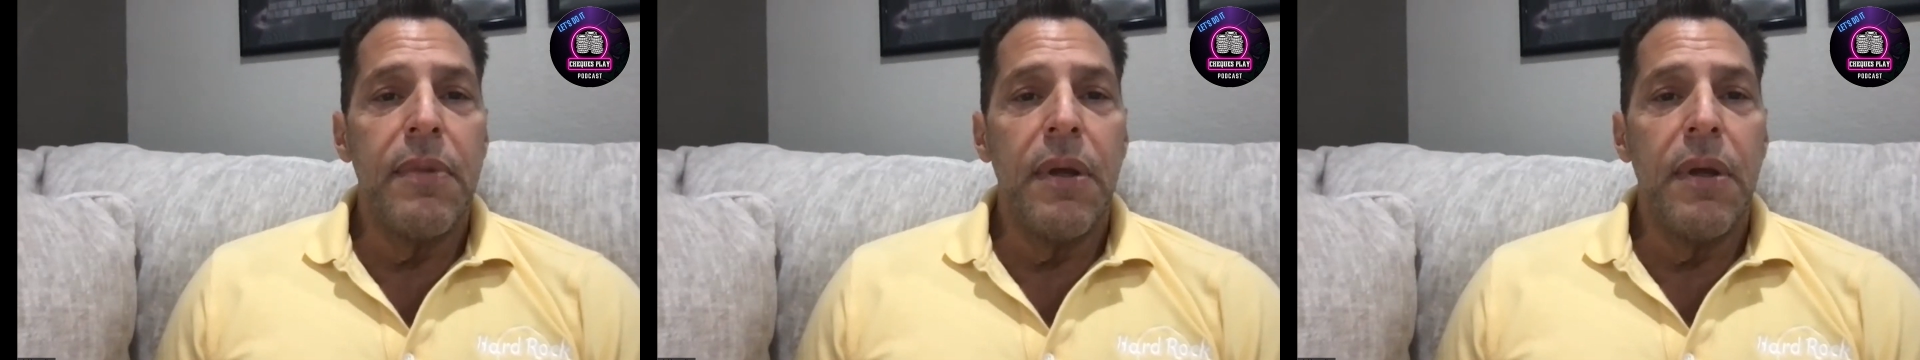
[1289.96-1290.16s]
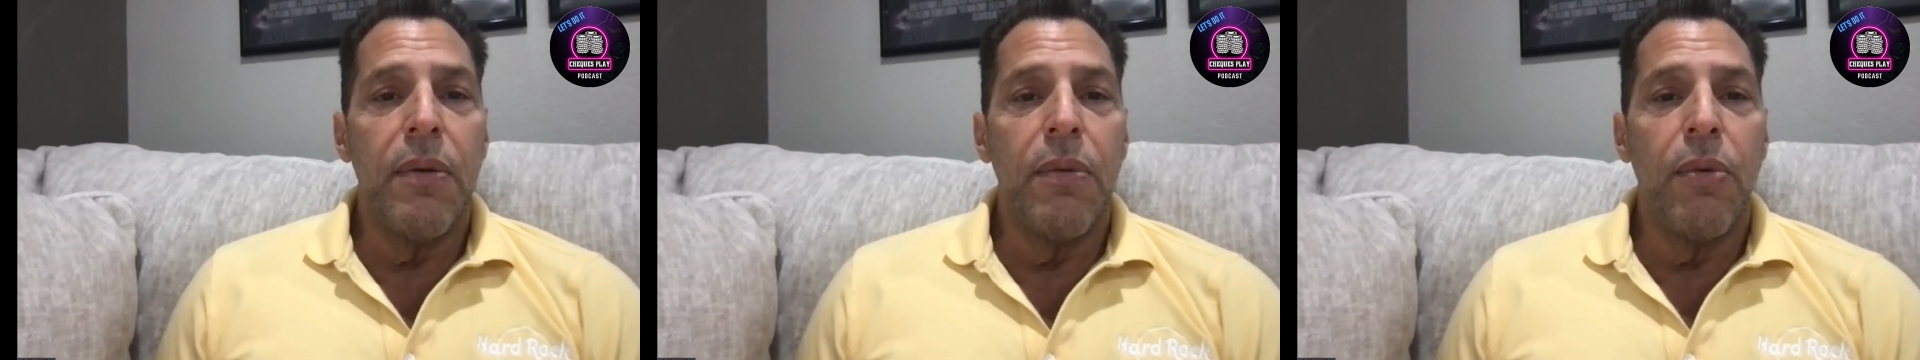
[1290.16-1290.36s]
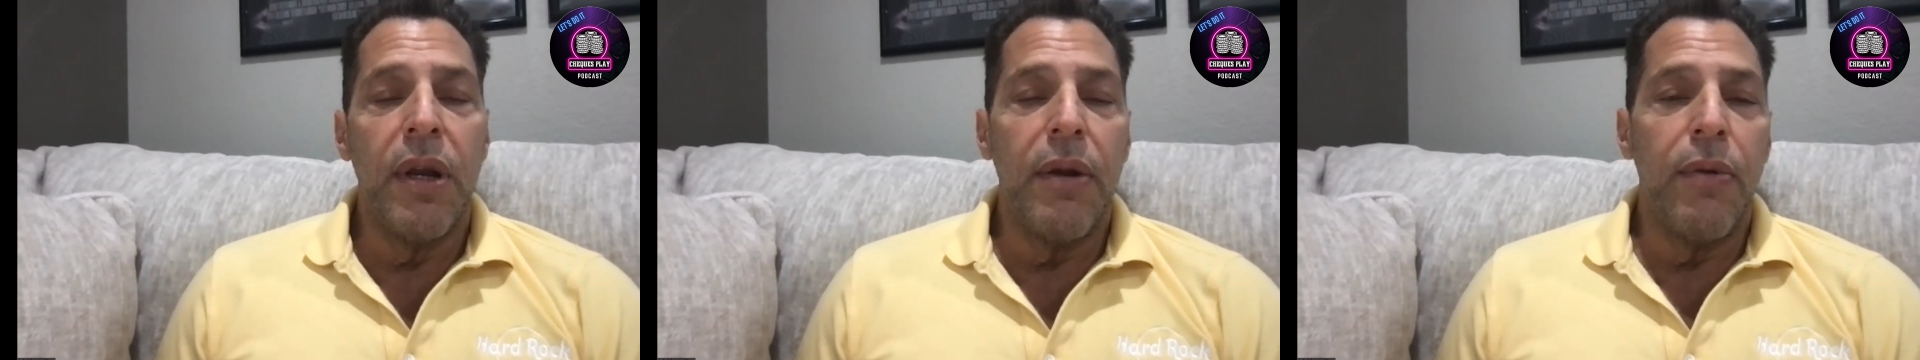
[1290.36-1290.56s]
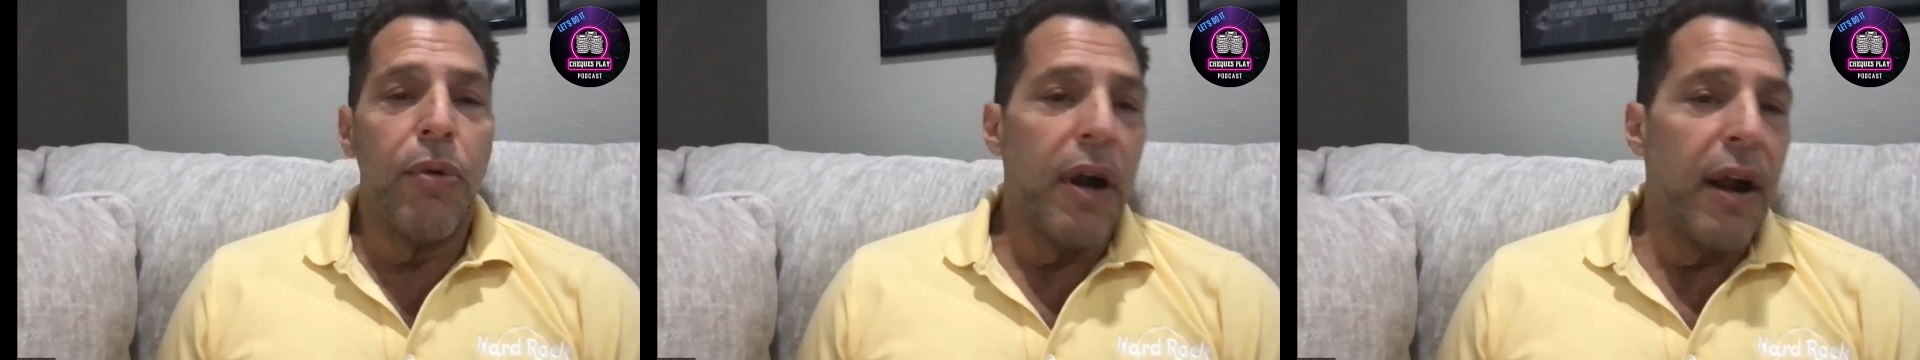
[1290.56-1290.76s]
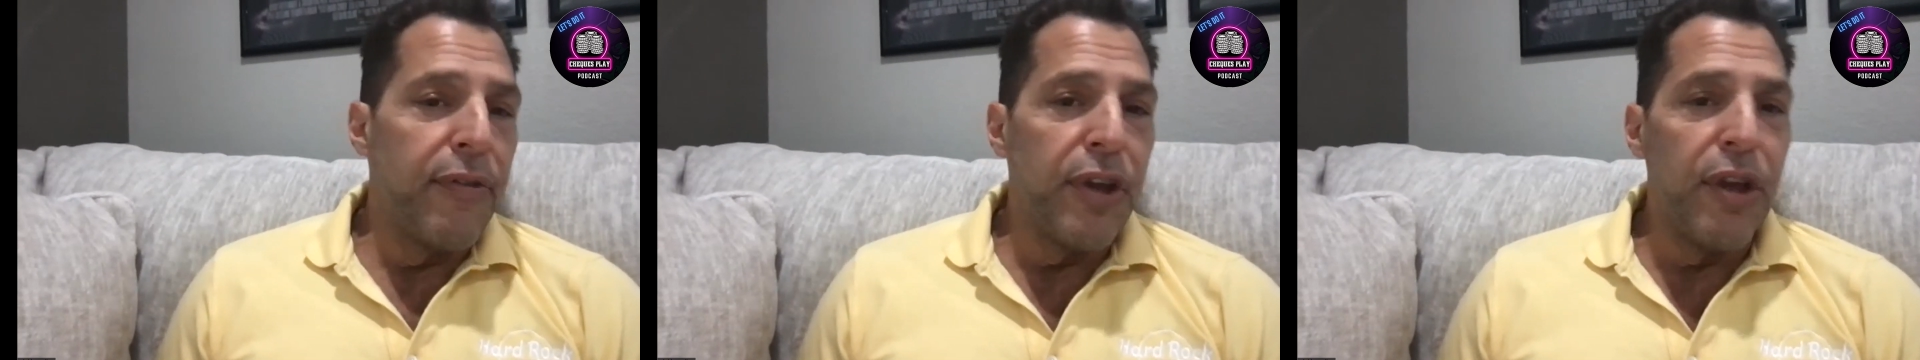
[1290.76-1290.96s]

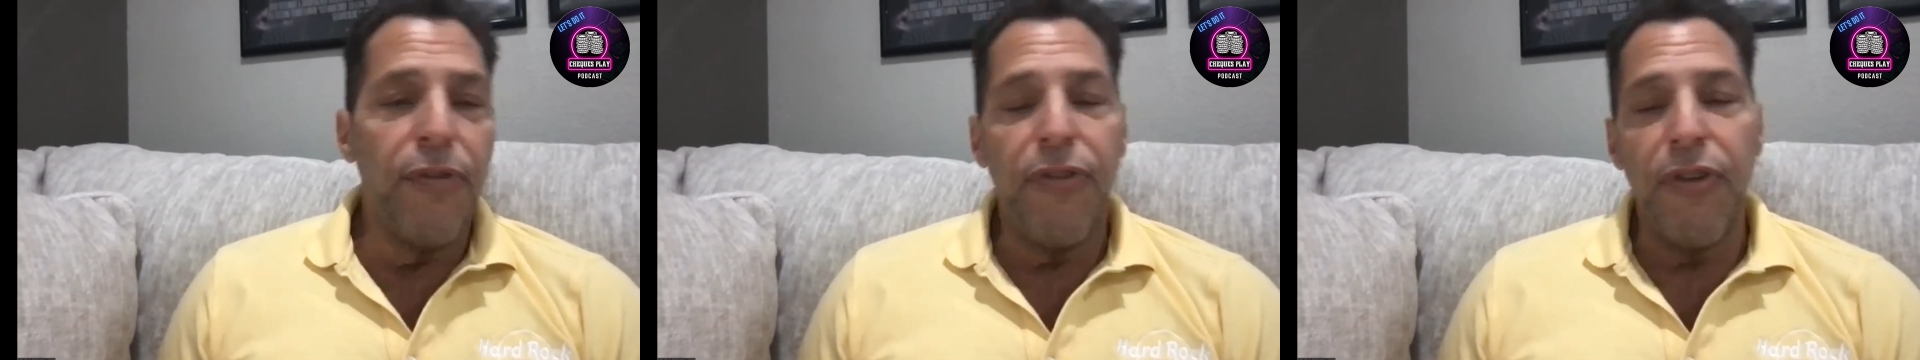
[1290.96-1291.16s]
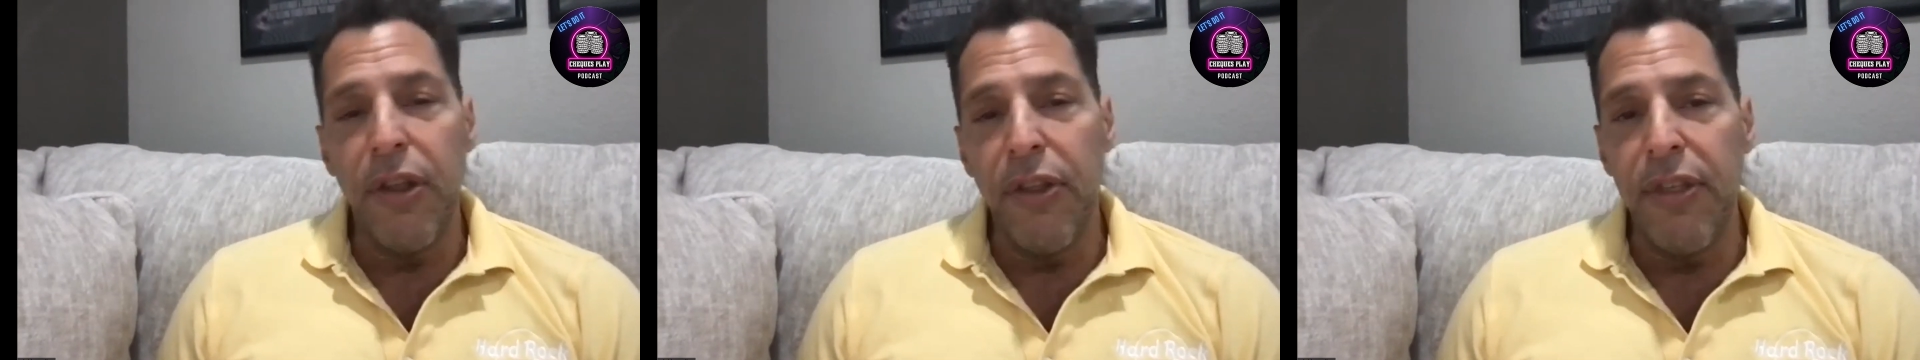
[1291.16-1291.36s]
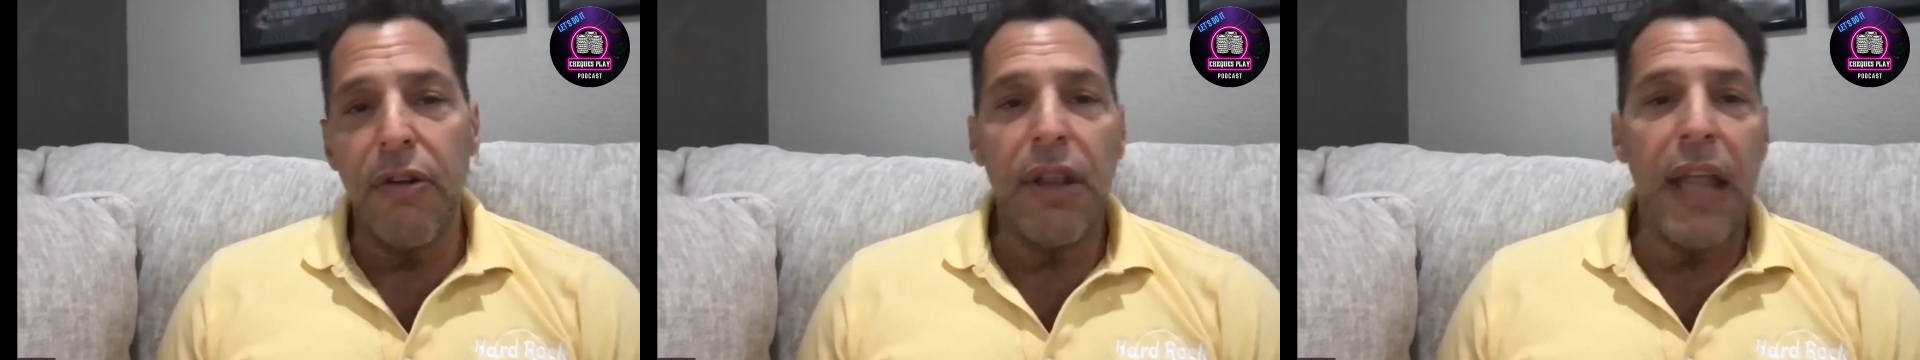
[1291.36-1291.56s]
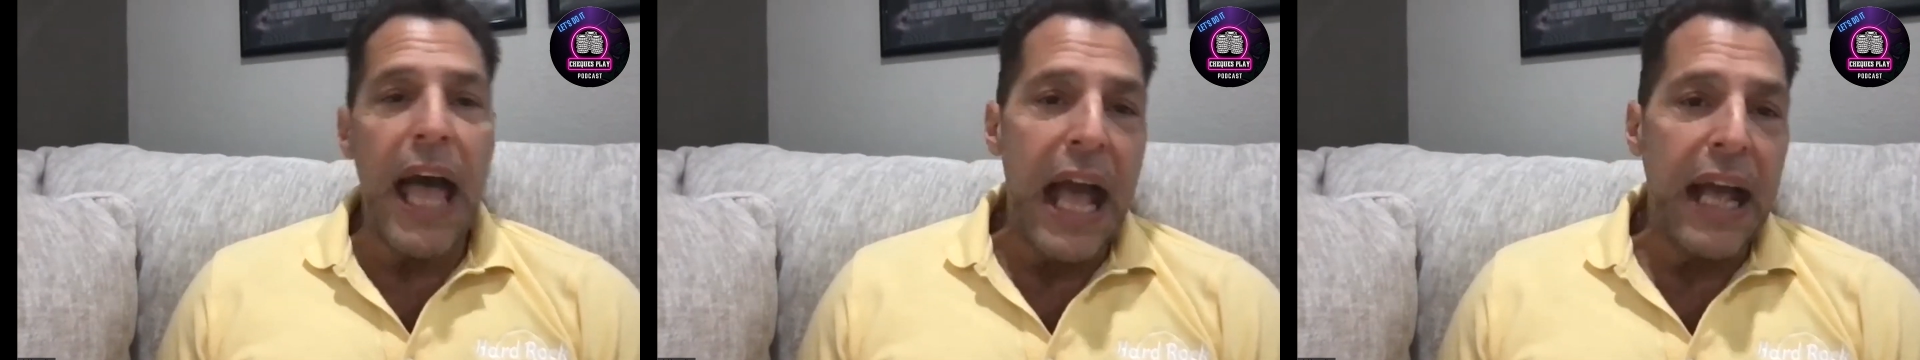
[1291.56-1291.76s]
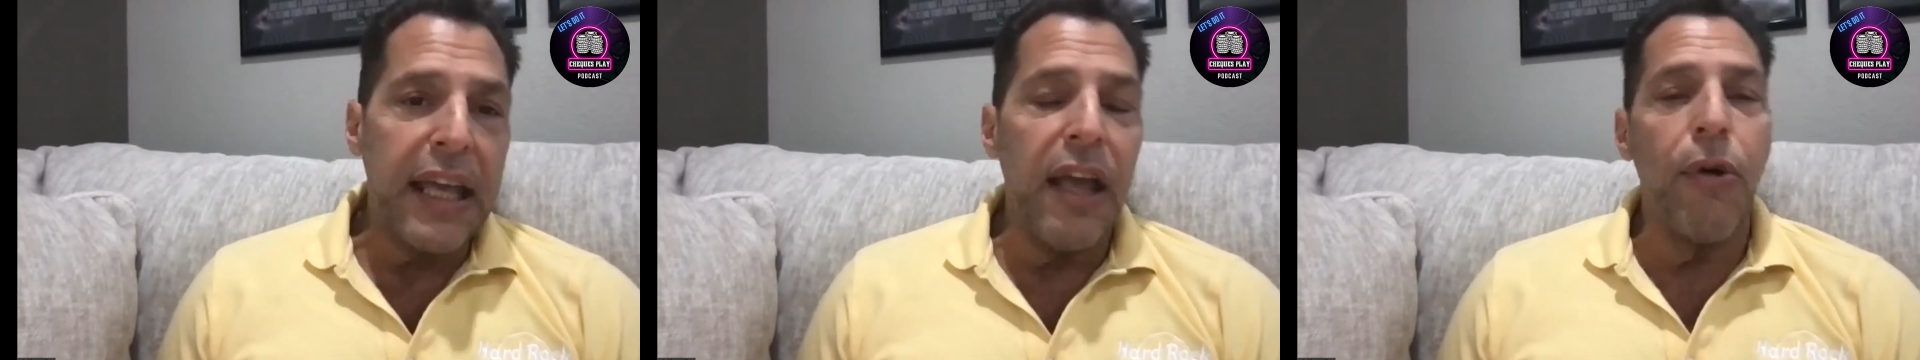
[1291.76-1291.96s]
Wherever you feel they're
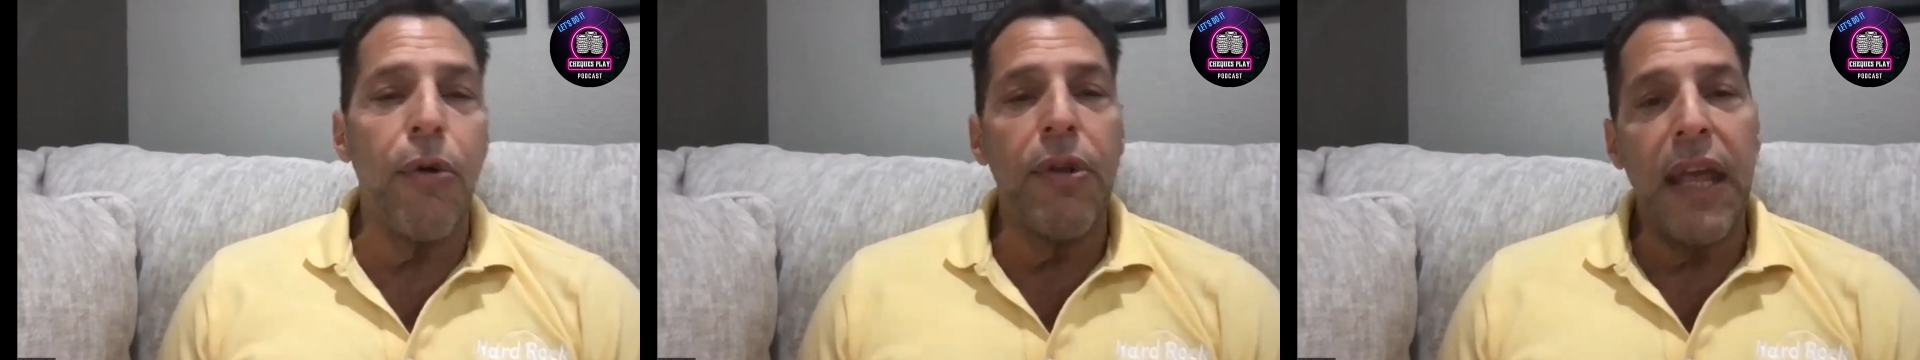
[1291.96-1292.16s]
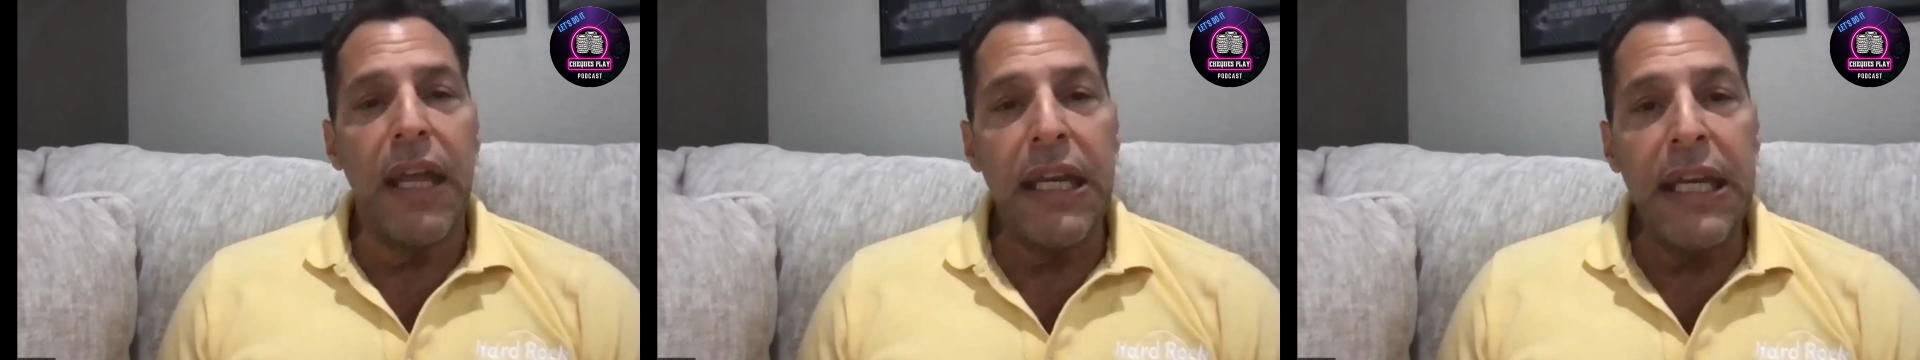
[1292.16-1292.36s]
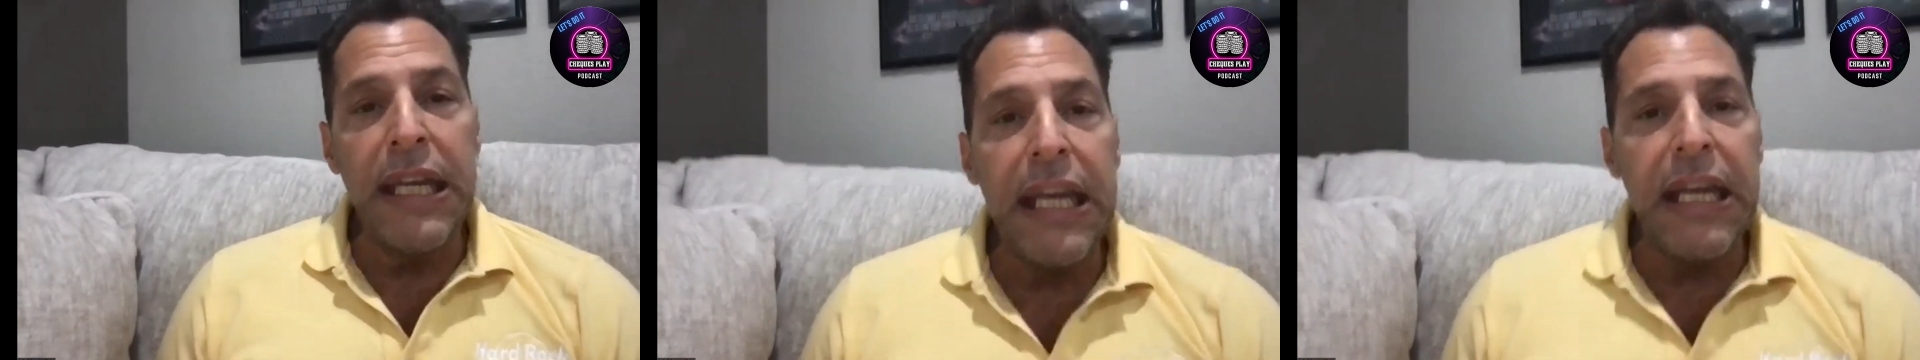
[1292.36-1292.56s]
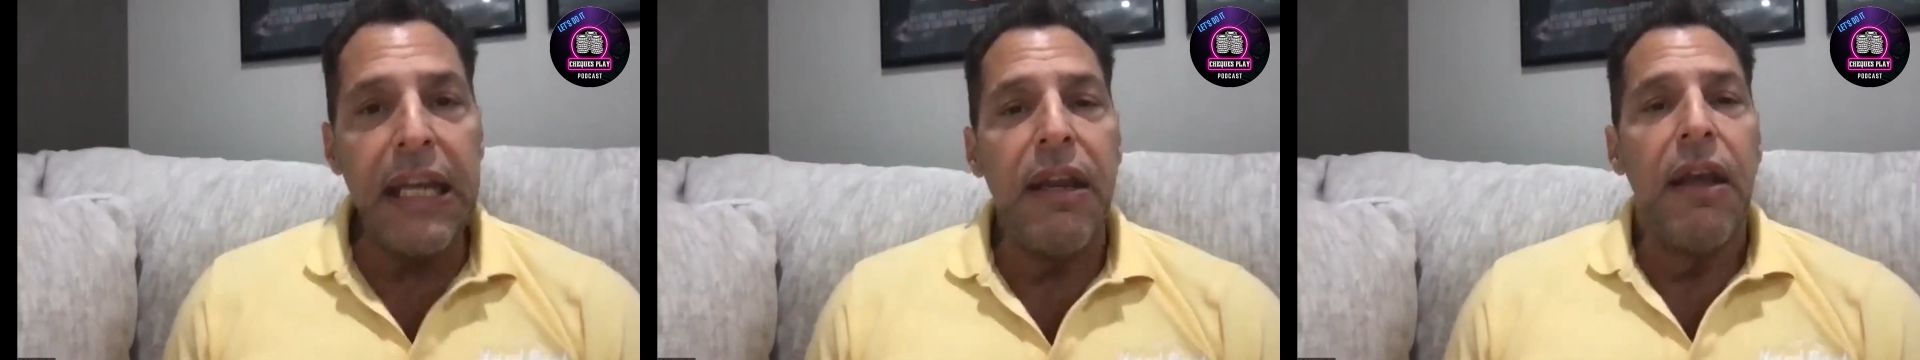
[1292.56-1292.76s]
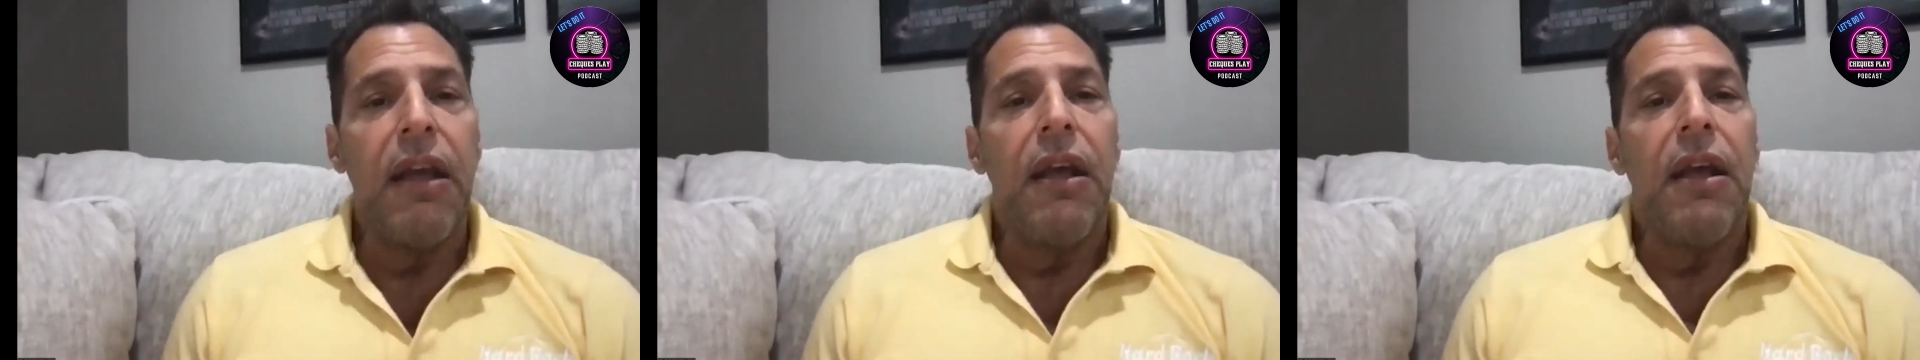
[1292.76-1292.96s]
lacking or they need.